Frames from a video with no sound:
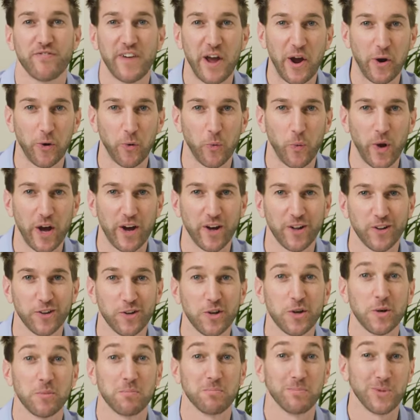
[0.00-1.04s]
farewell
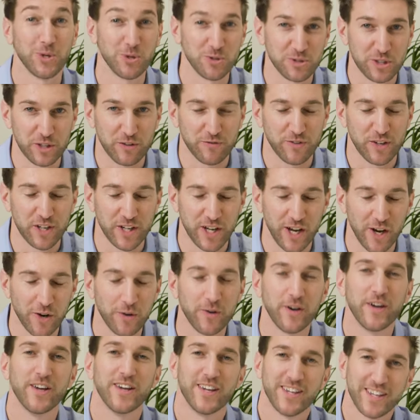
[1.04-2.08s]
music
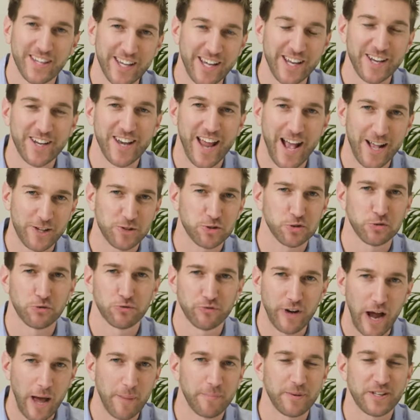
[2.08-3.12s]
video in natural
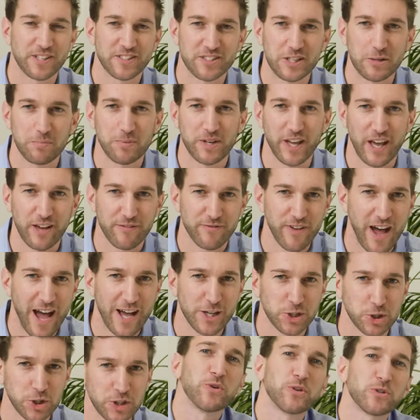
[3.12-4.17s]
rap and CPA
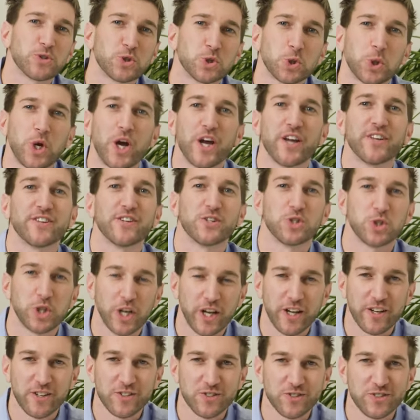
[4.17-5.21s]
fashion. We're trying to
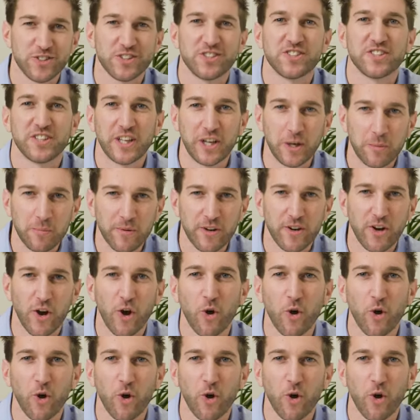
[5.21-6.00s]
change the stigma